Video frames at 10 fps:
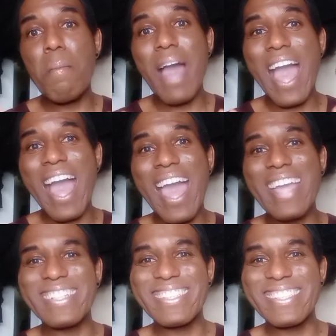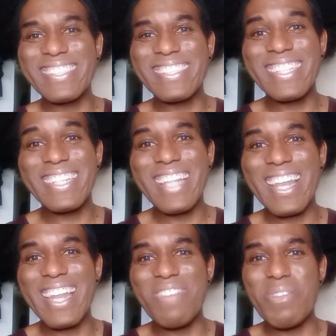Bye.
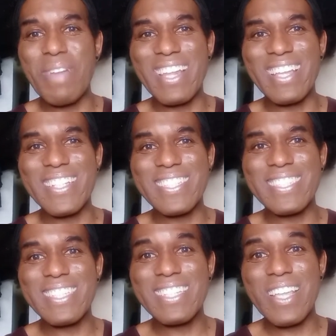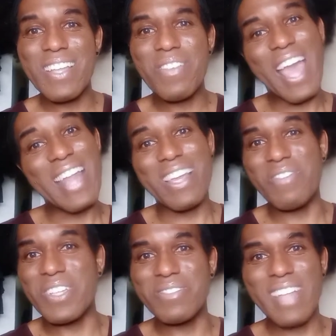Love you, my loves. I
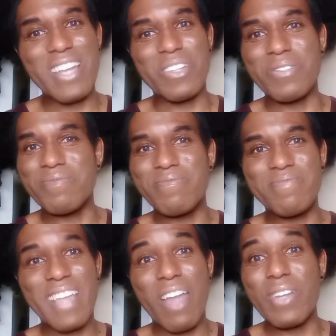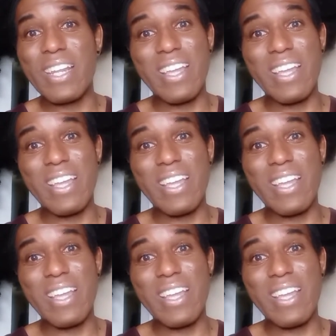love you. I do. I really